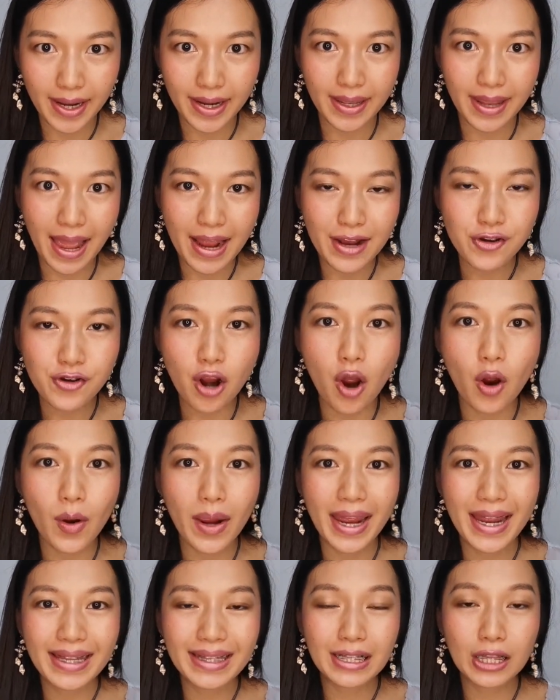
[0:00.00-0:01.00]
natural
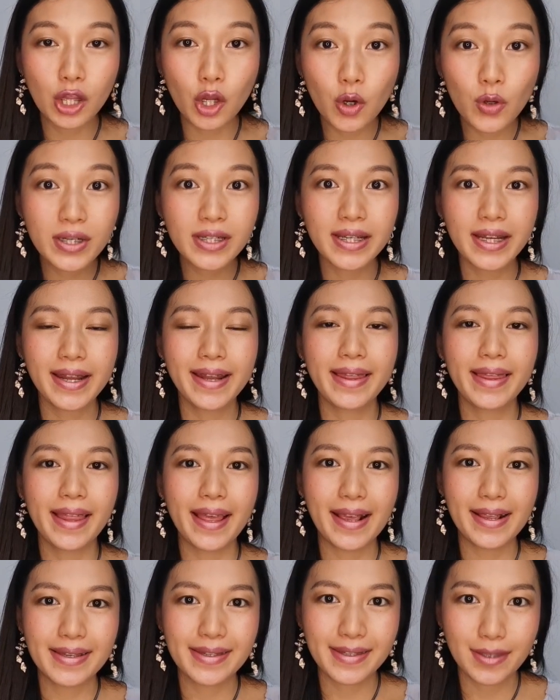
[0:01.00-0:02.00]
inclusion
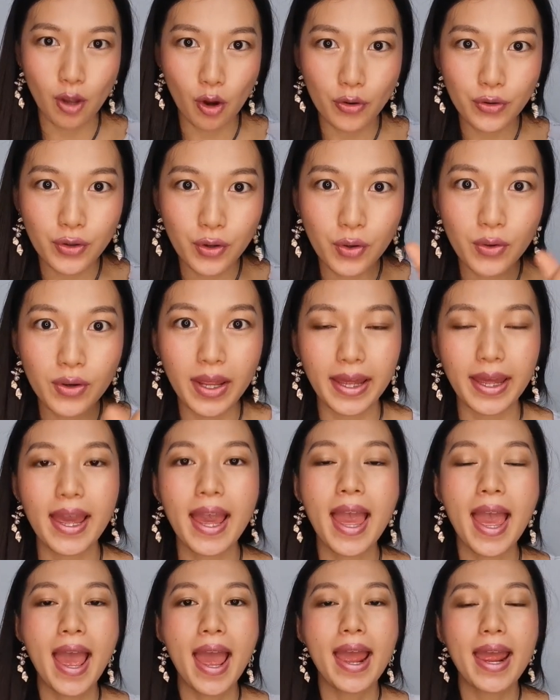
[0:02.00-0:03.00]
is so unique,
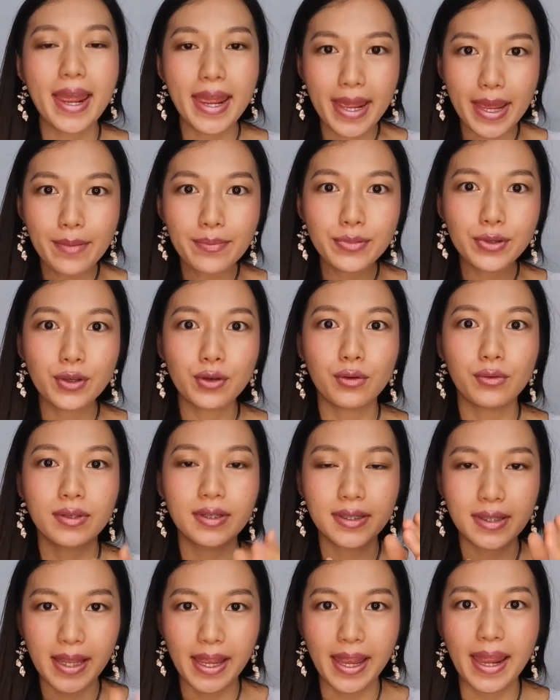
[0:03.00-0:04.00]
if you
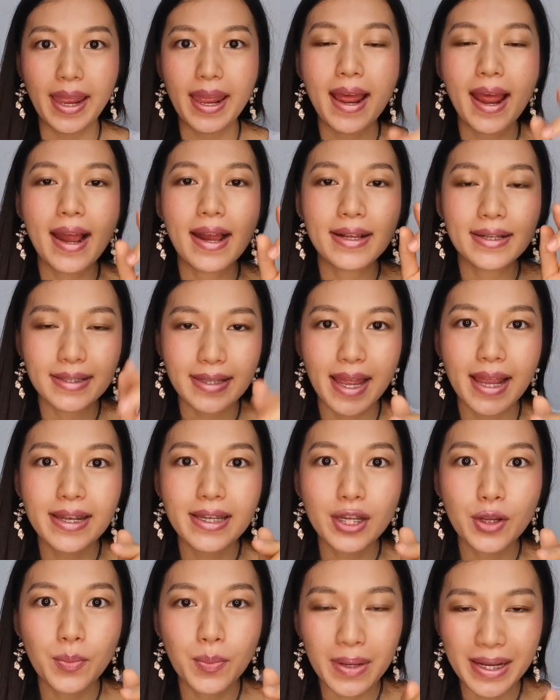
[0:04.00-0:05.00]
say
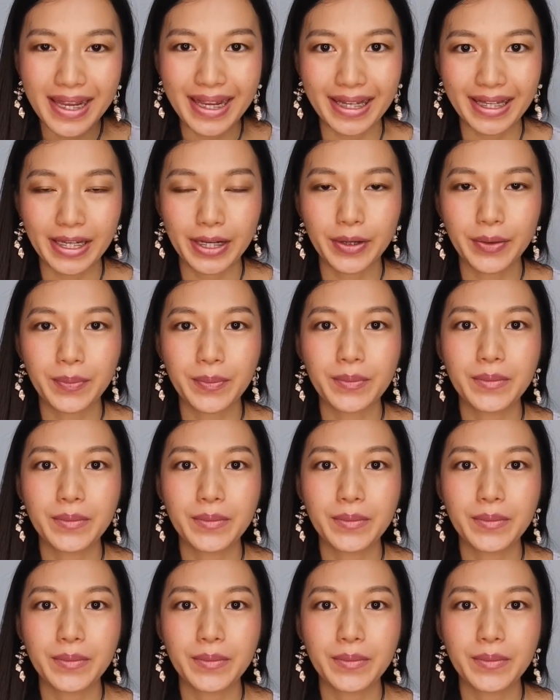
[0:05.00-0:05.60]
centipede